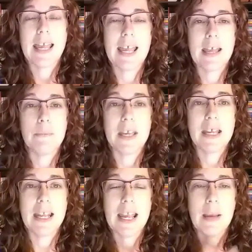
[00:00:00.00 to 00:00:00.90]

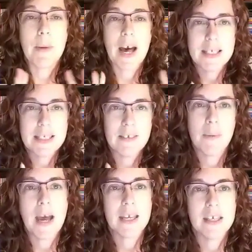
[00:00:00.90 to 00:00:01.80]
in a positive
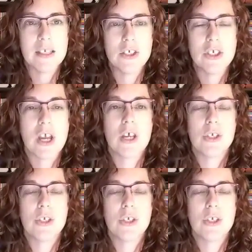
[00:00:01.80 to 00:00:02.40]
package